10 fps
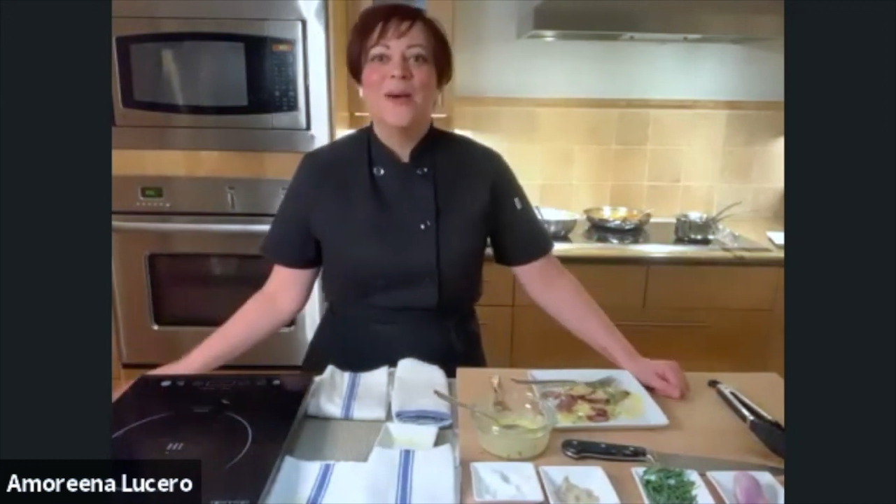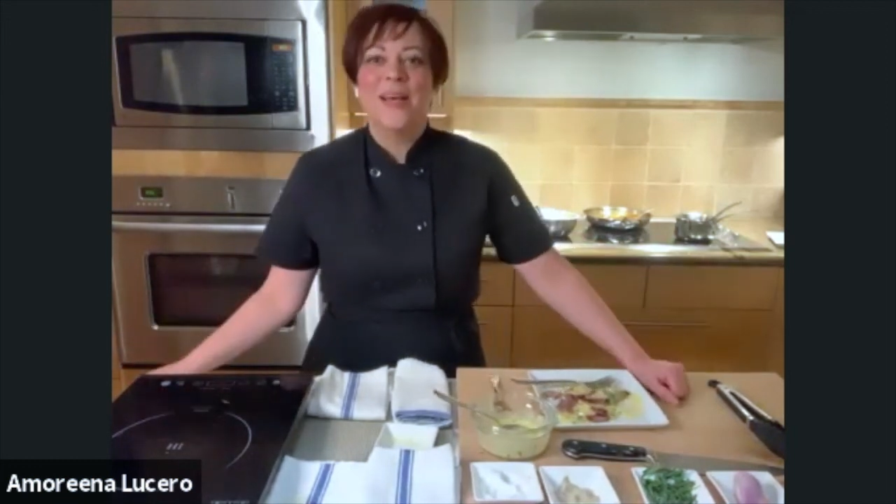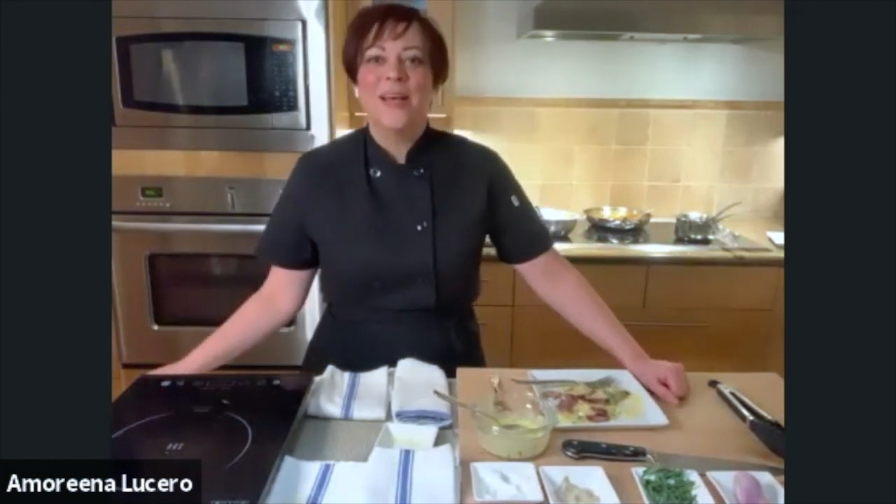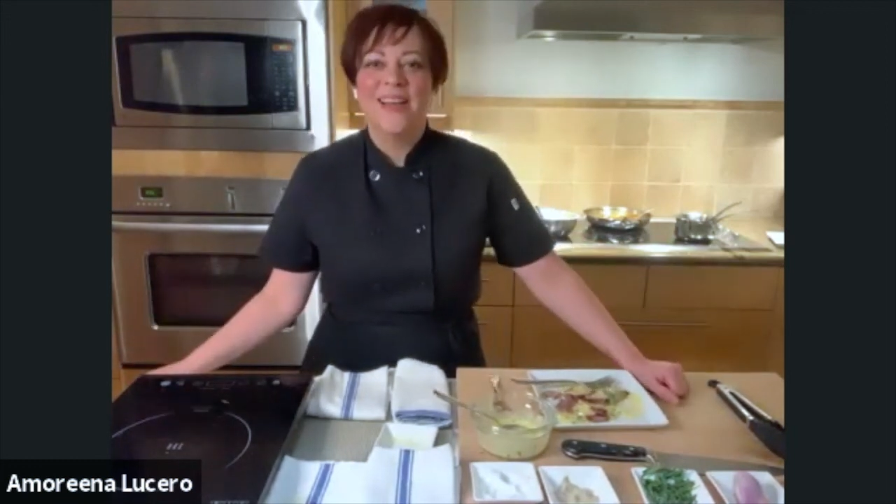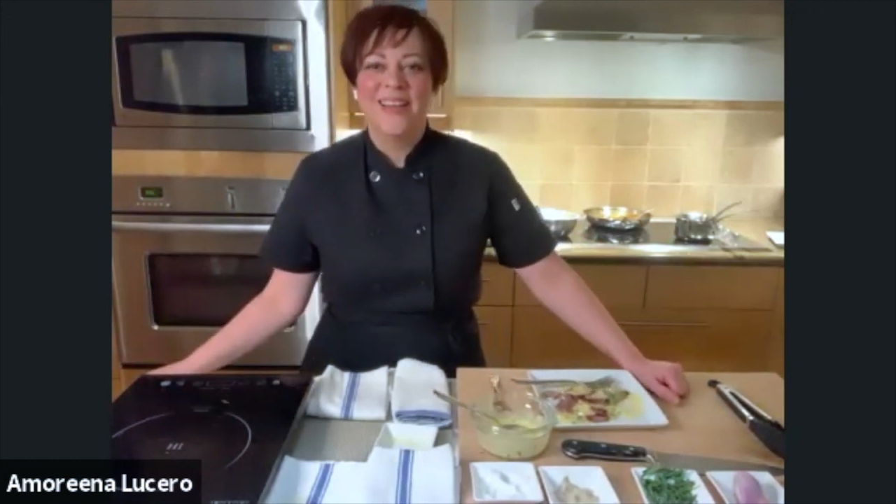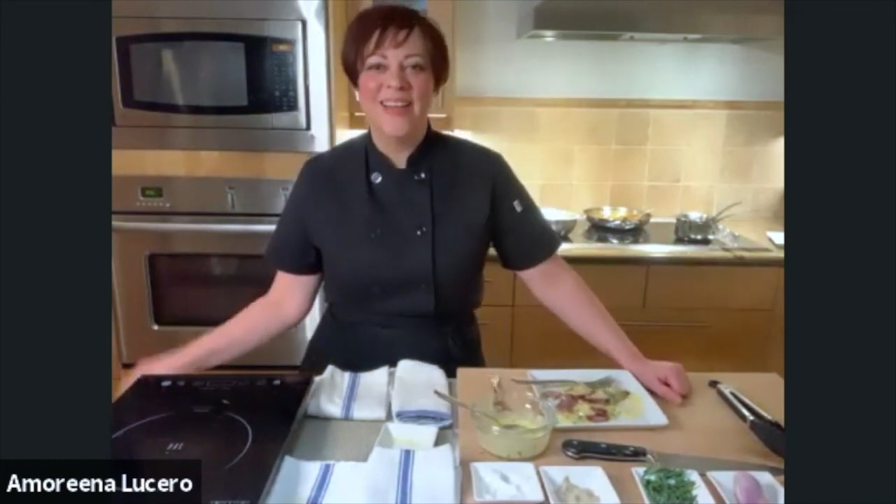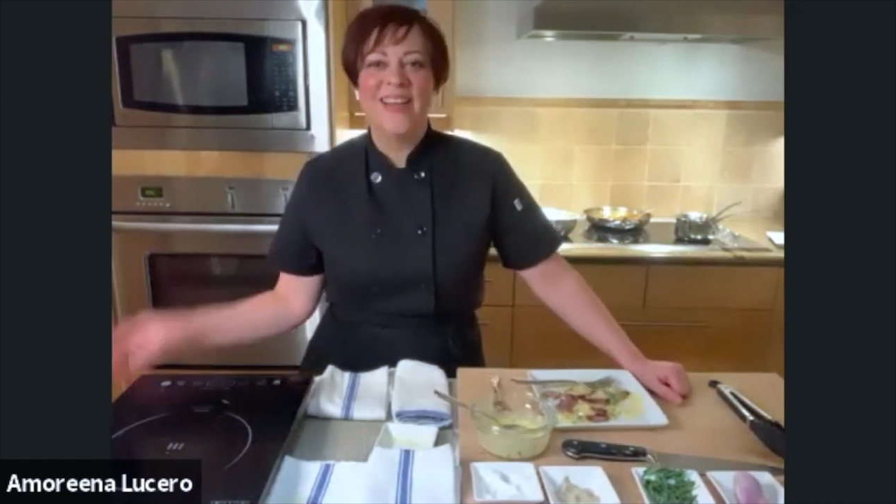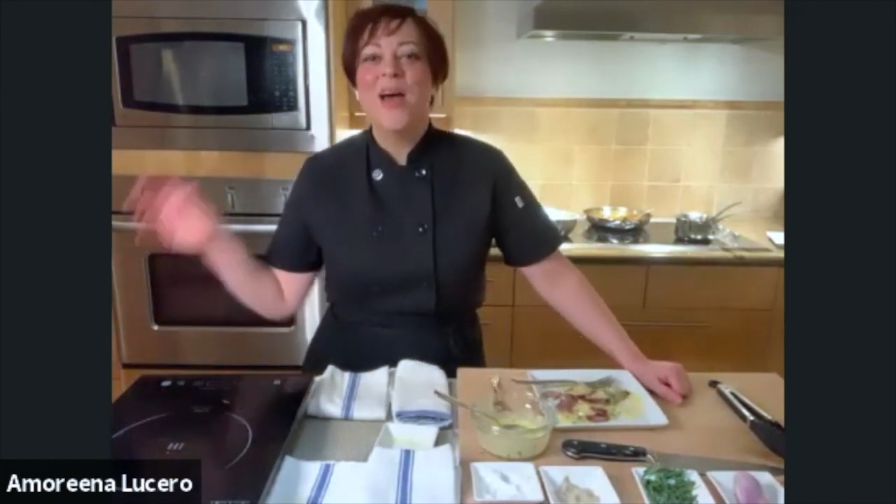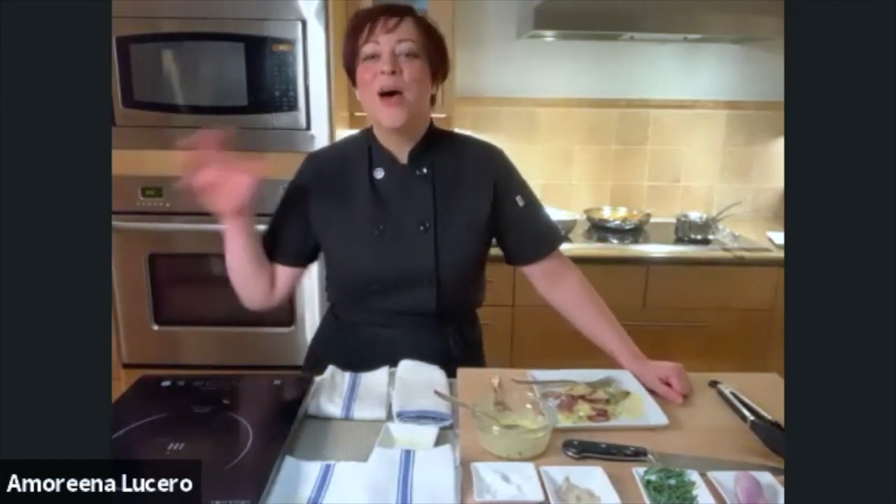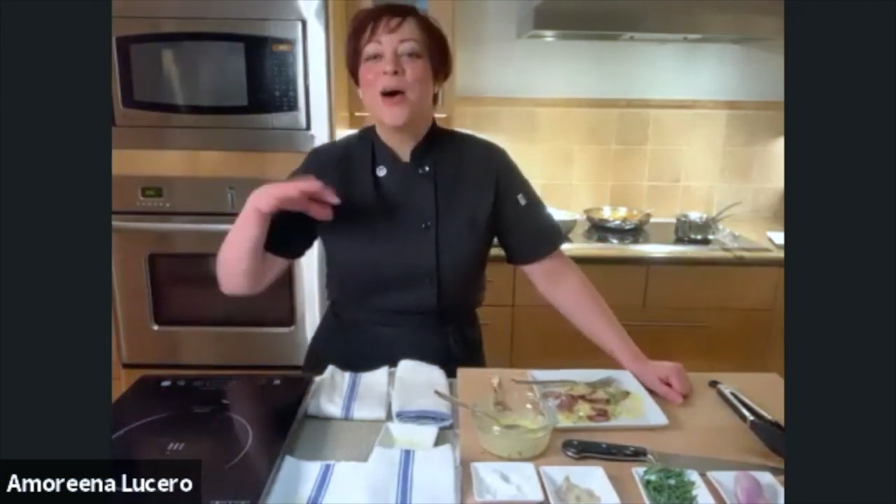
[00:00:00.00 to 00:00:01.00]
But
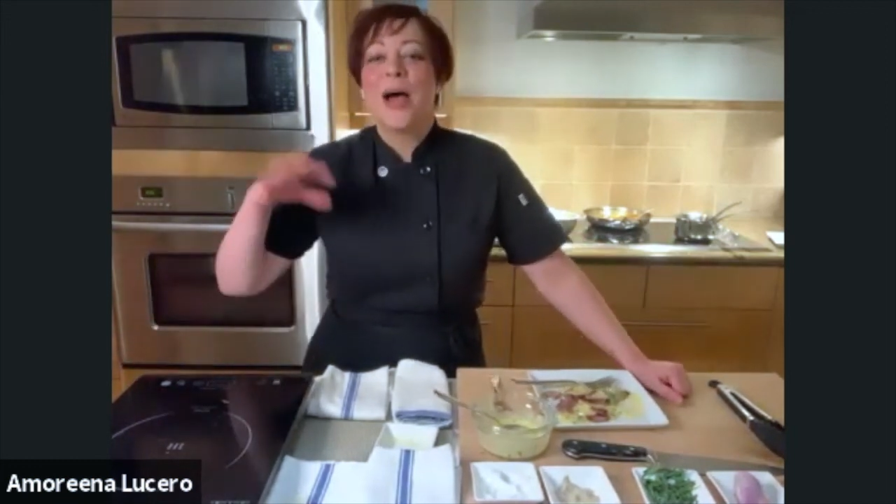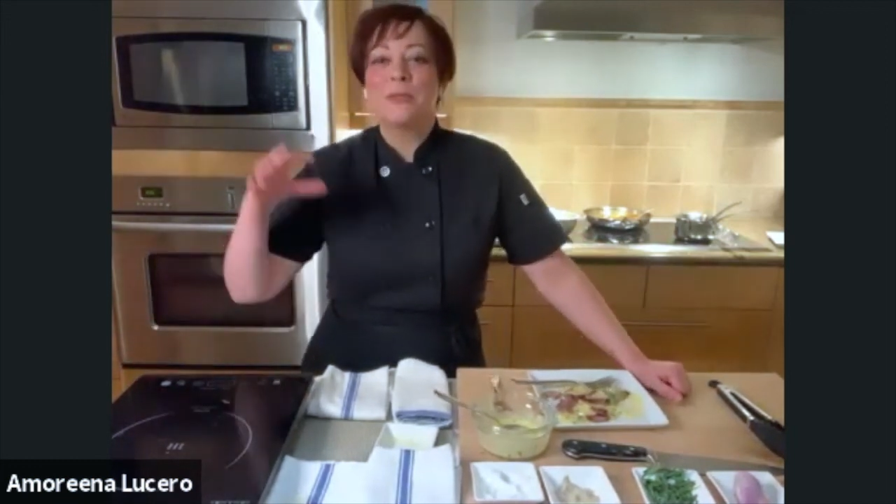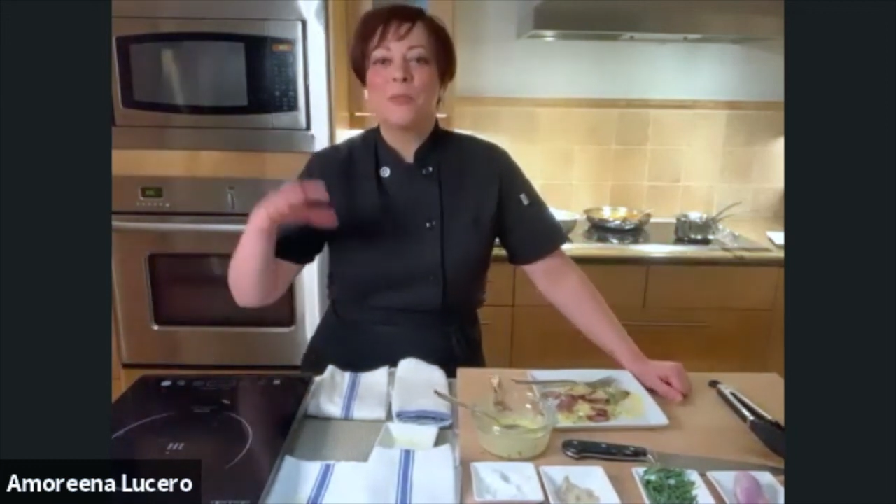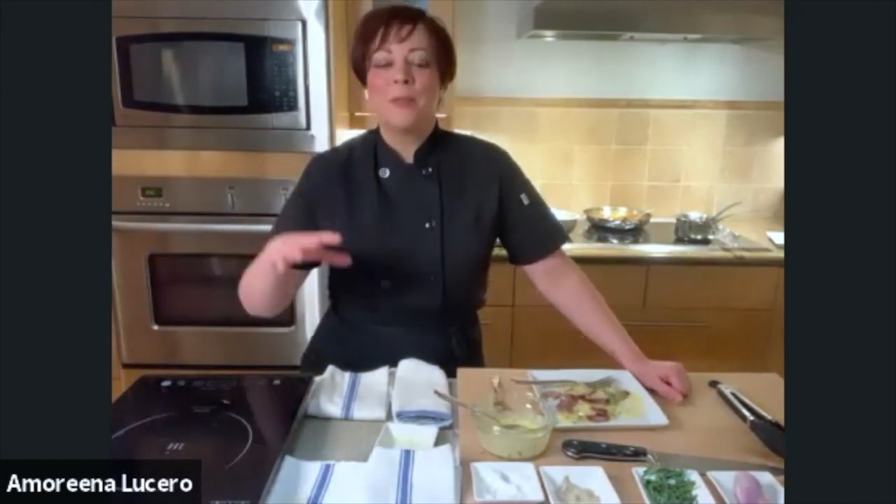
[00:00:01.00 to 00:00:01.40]
I was